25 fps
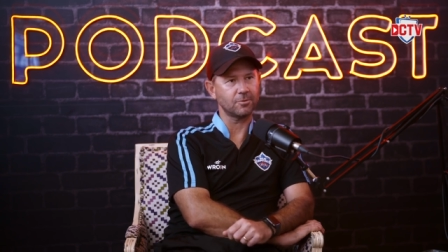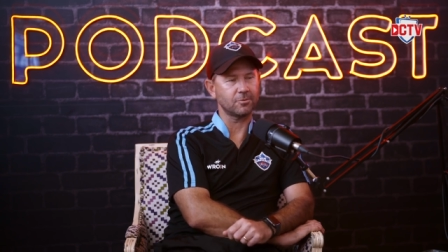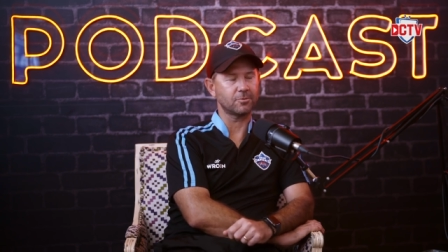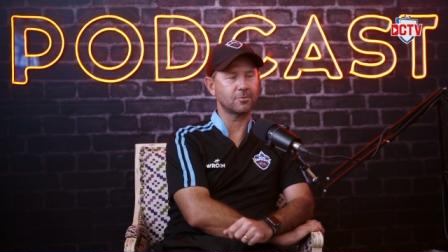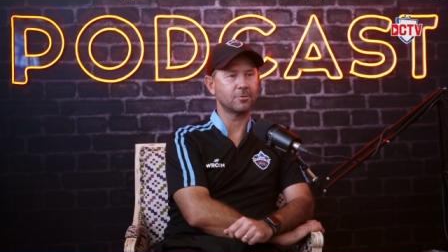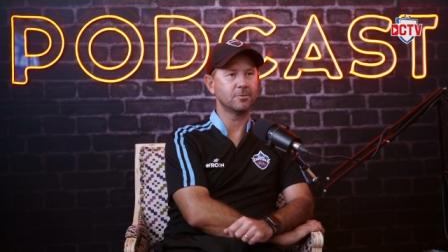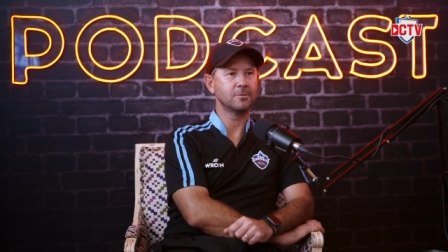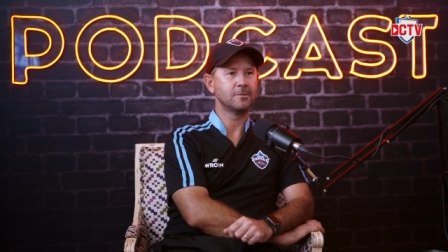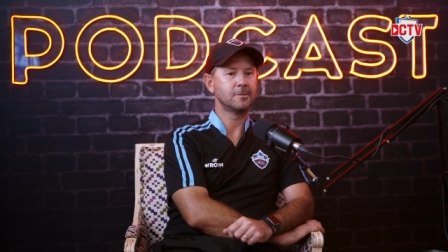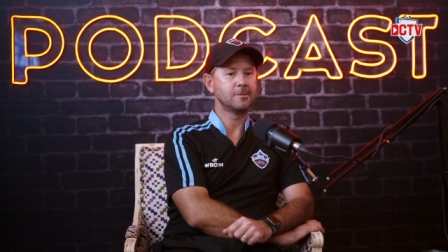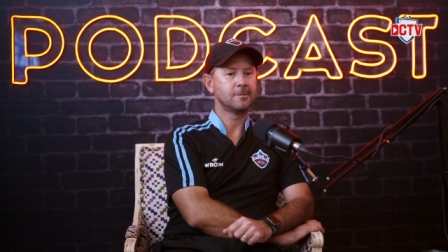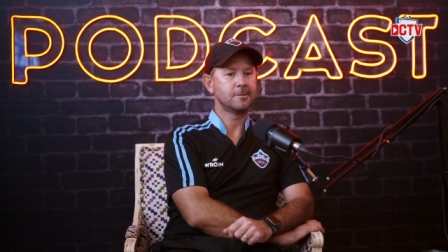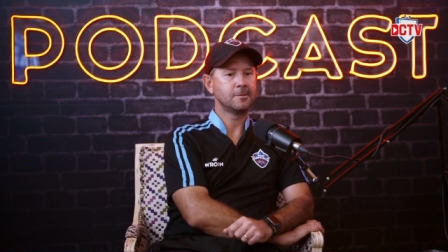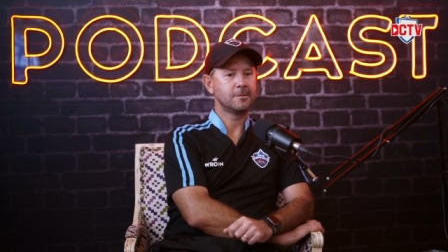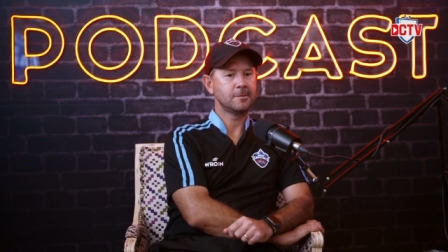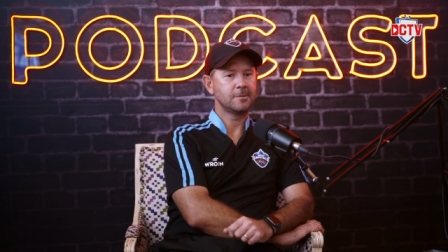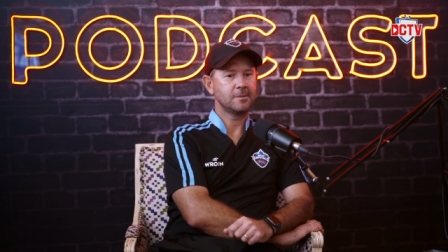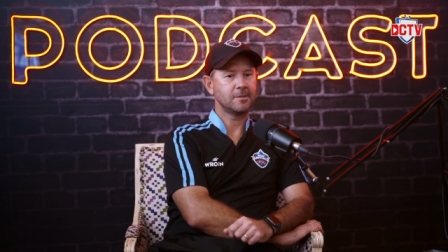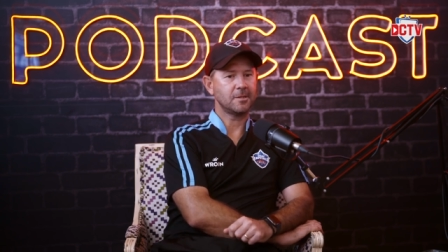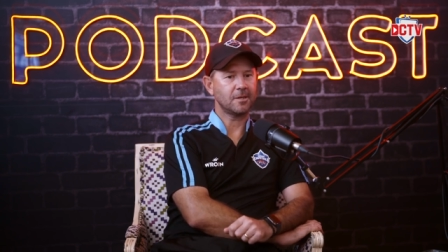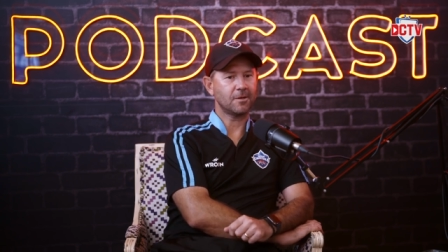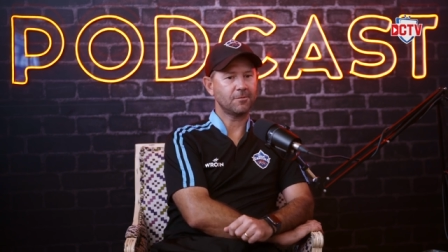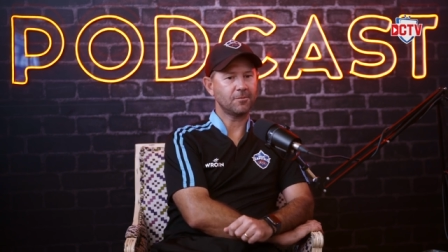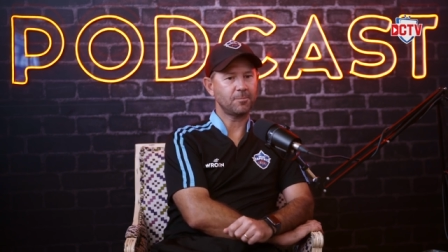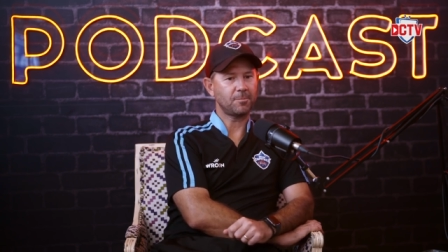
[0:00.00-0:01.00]
Or
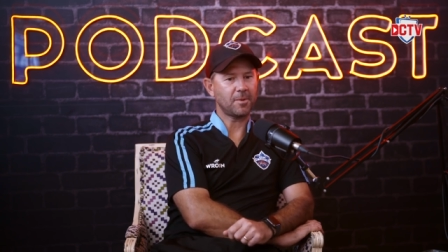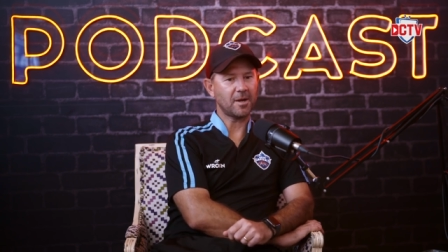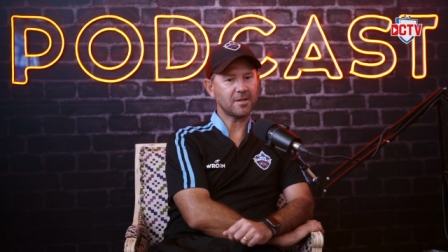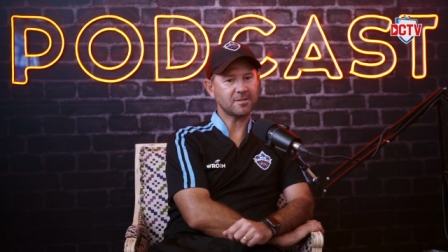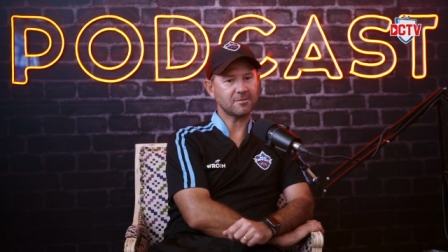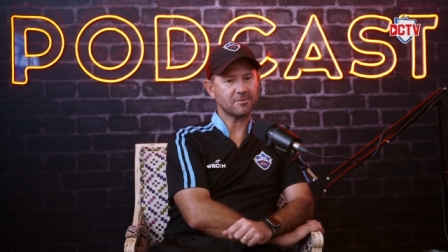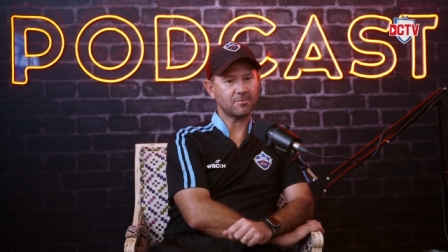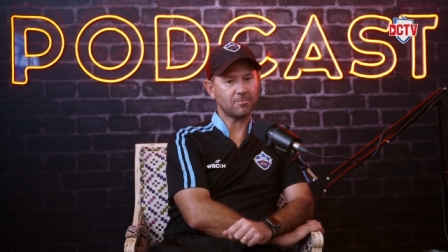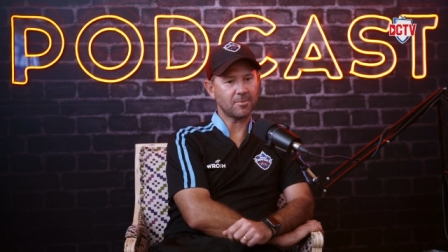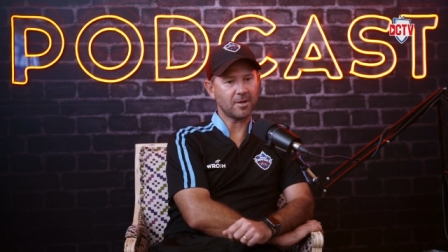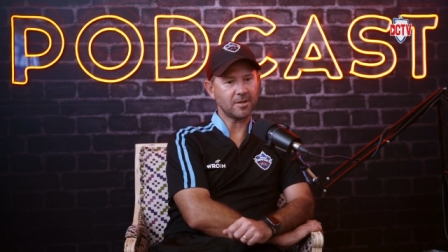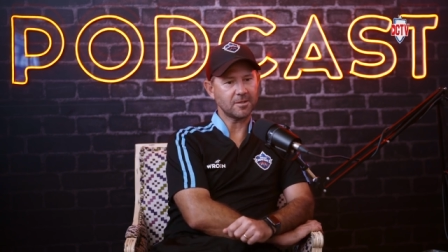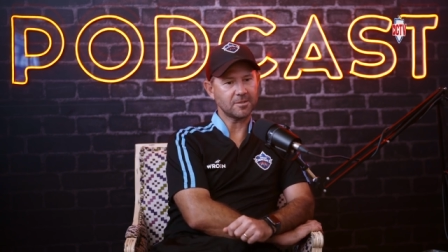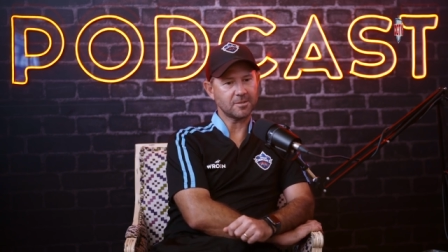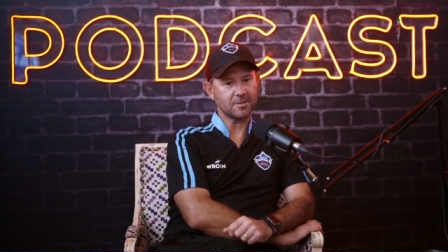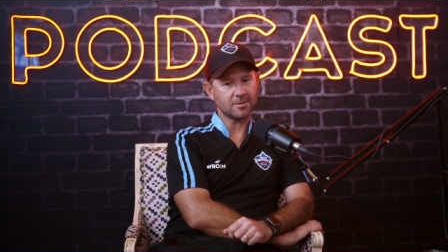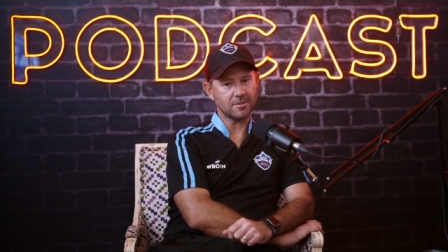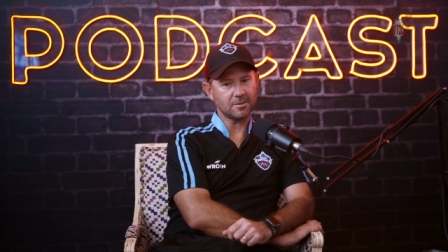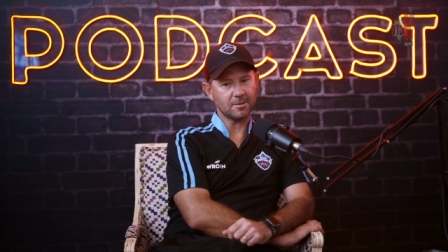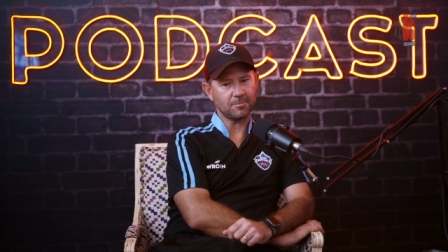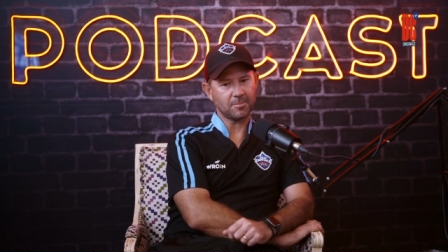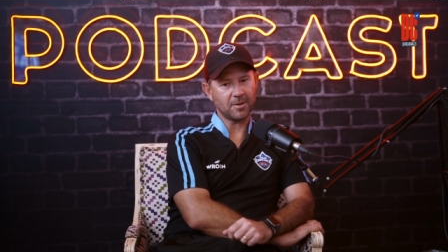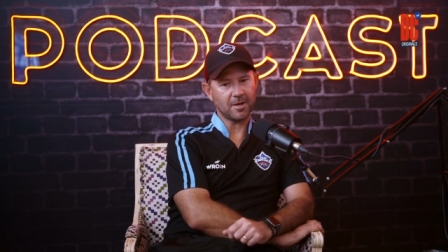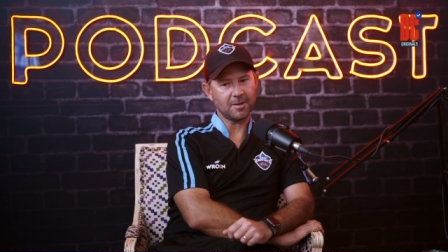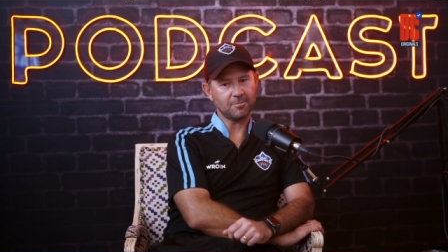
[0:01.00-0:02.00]
you know, if a batsman makes a,
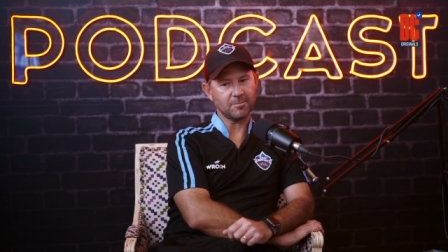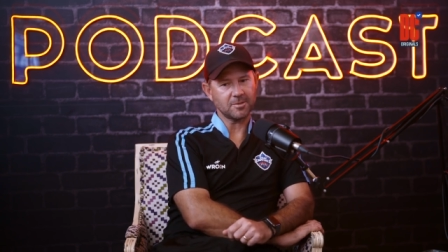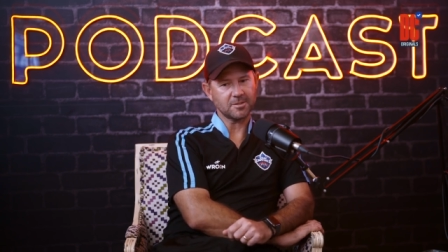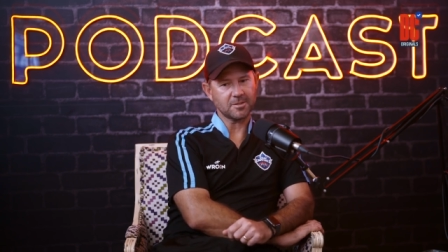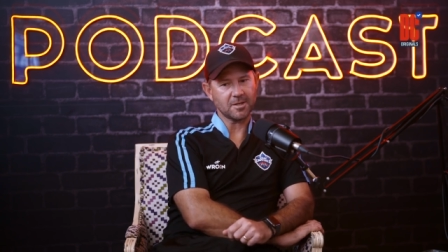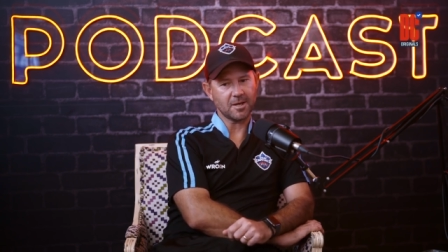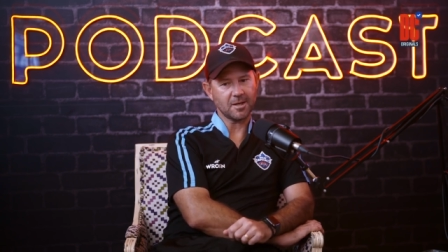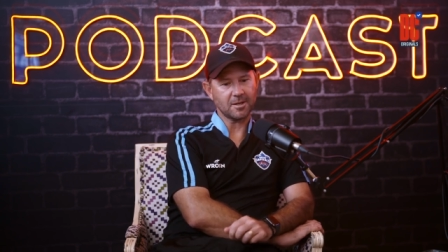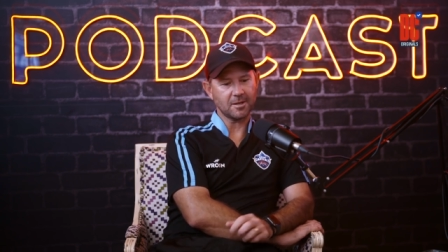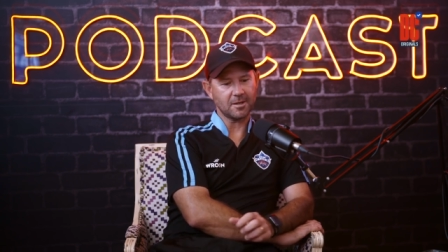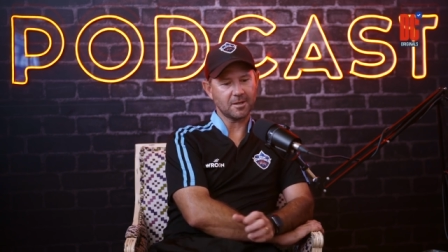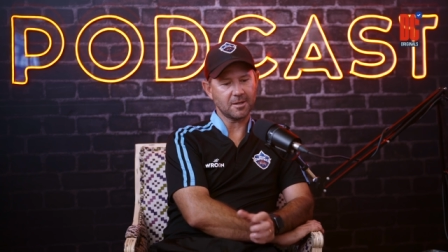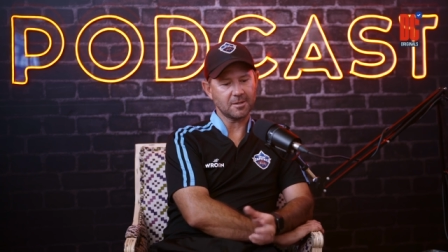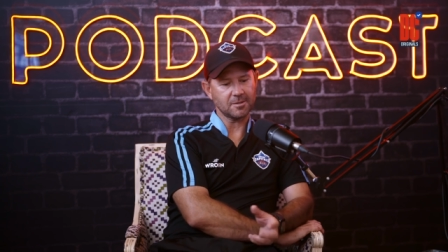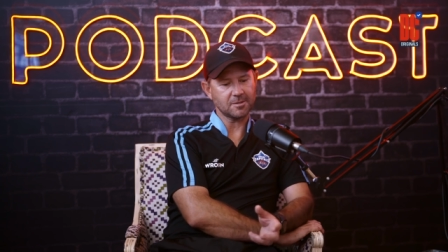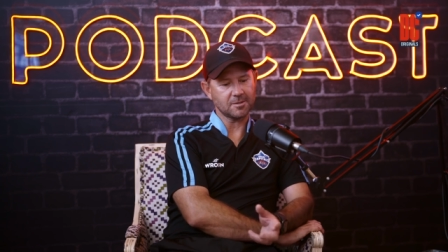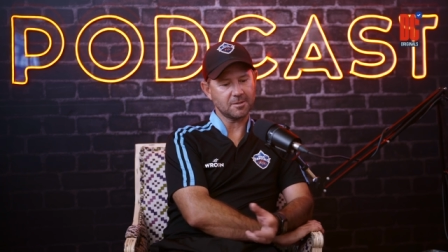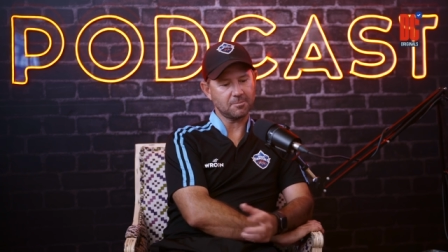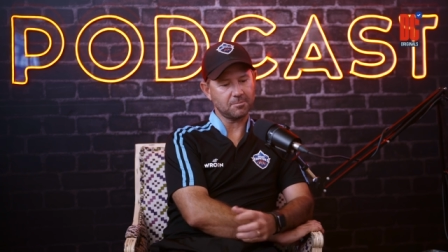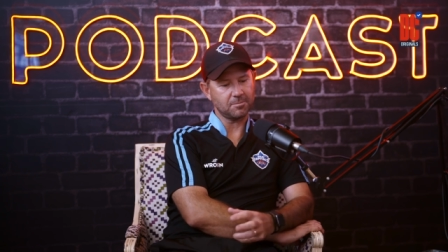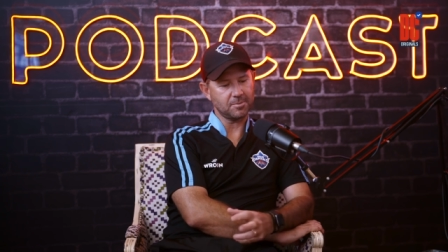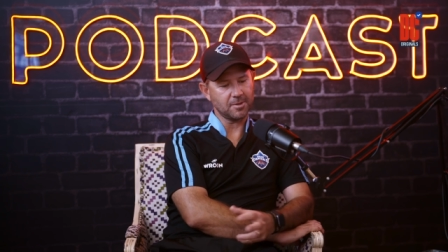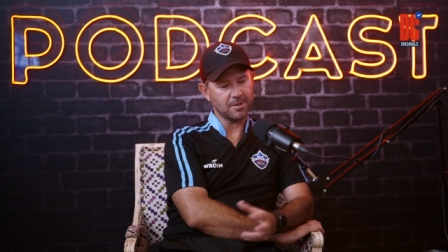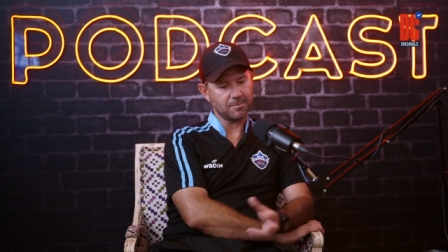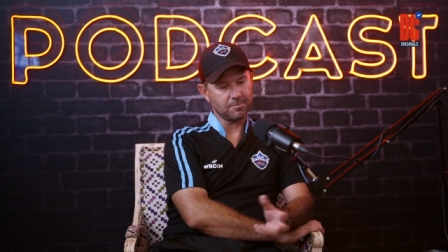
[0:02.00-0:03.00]
a bad mistake against
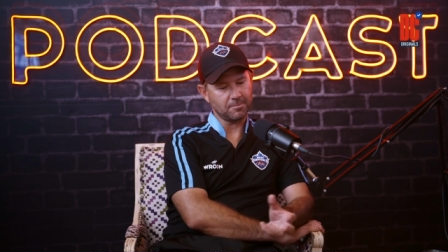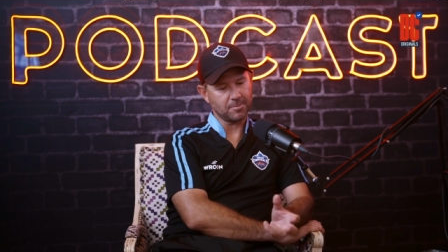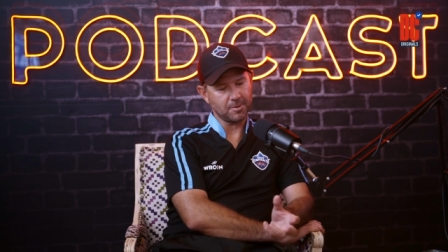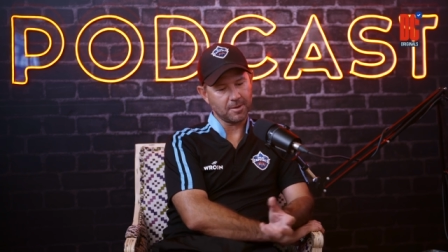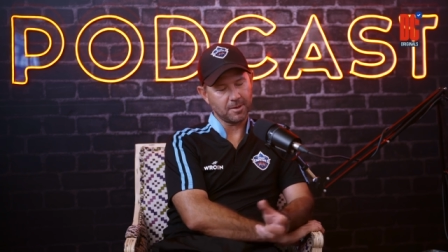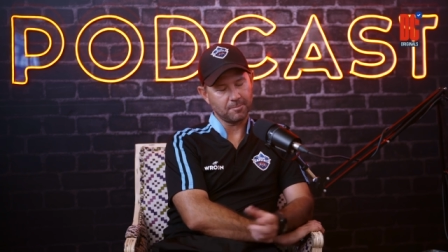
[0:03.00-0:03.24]
a, a,